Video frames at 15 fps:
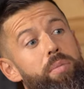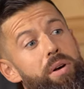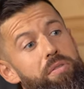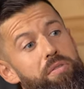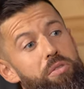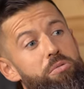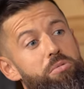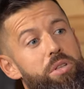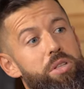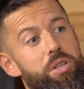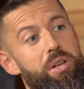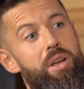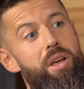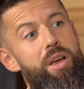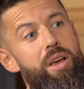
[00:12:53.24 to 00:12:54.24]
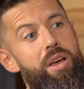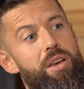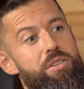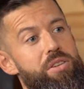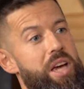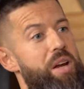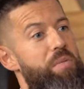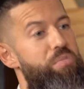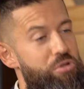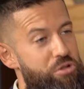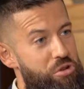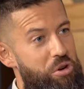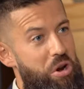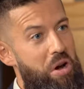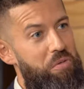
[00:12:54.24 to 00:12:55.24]
about it for a reason. You gotta
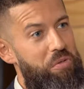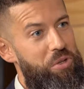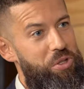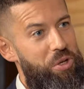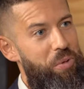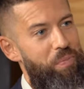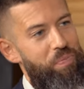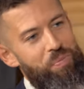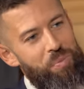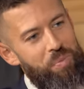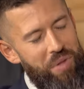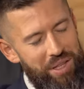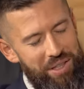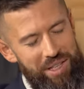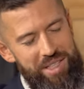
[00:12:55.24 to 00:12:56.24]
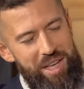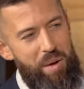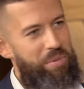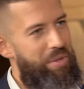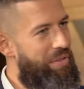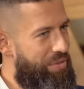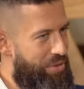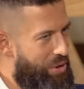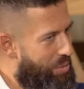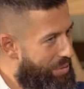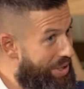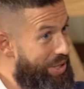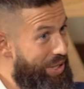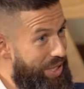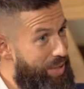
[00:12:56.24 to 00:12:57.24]
push your comfort zone. The example of, you know,
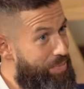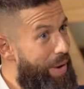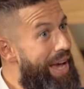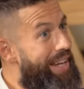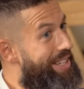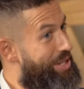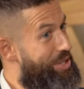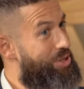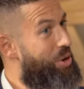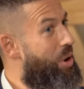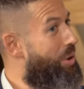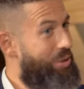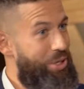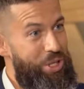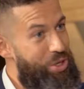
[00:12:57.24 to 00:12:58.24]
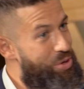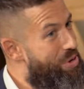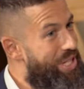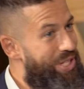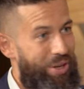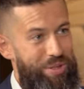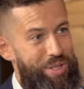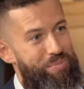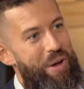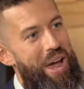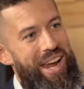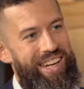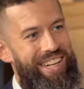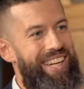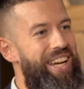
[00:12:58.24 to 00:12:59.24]
learning Spanish on the streets of
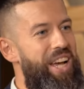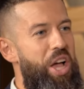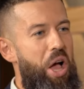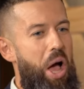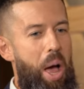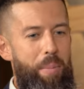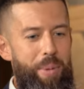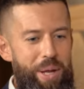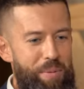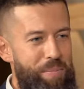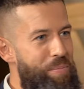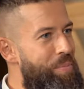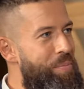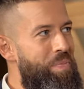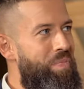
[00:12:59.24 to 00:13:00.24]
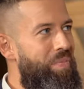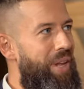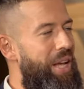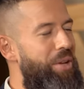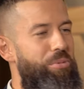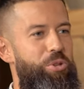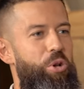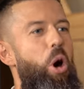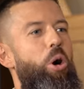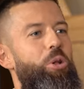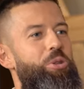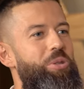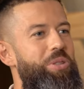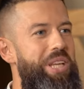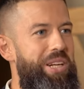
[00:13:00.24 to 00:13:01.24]
Spain. I mean, it was
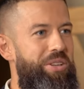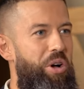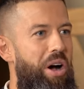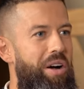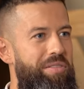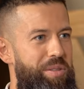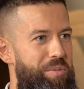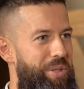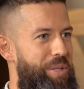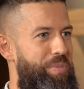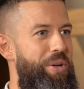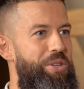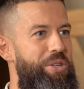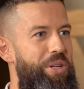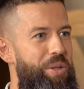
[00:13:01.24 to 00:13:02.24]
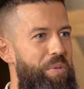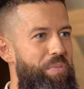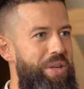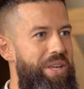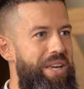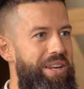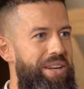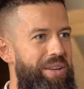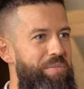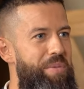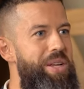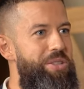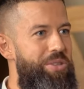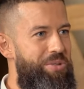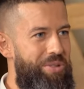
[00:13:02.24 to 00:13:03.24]
utterly uncomfortable, especially at the beginning.
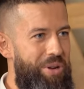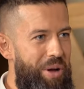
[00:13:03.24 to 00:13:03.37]
Imagine,